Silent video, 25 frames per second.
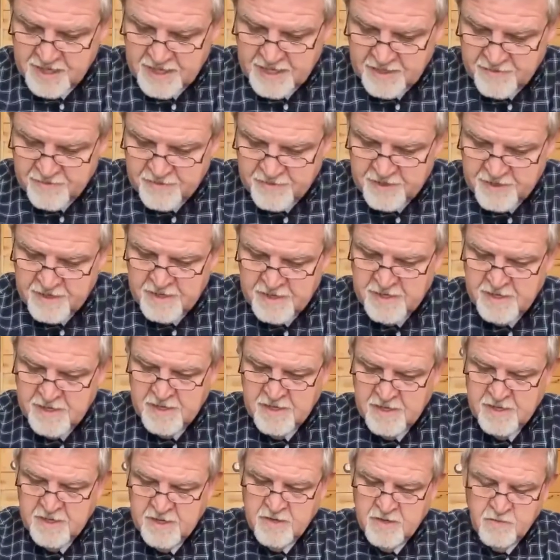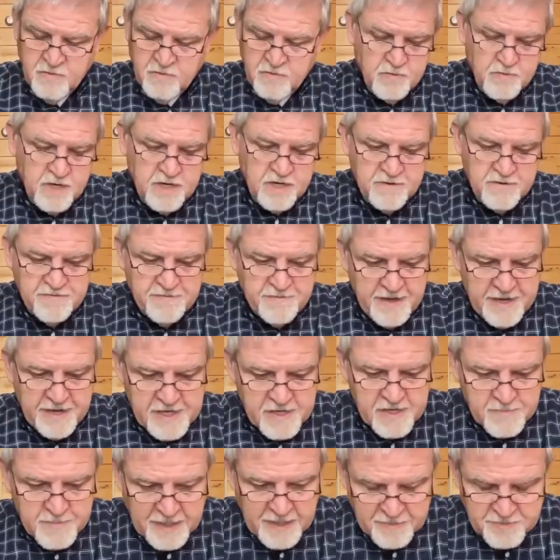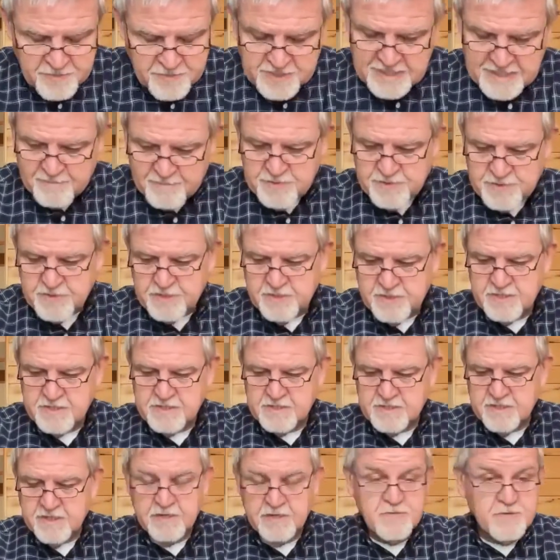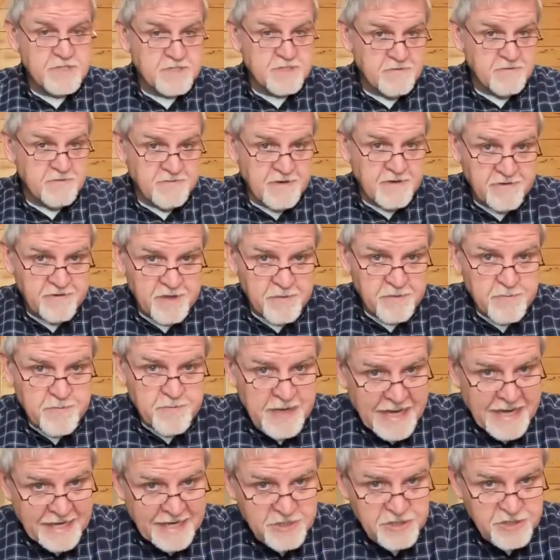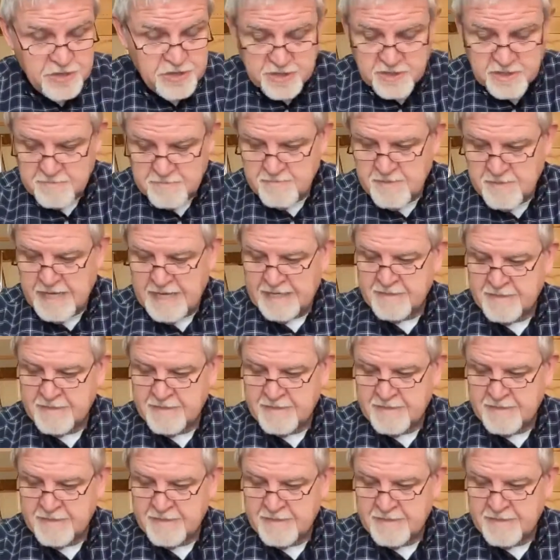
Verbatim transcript: that what we're going to find about Samson is that he was a very passionate man.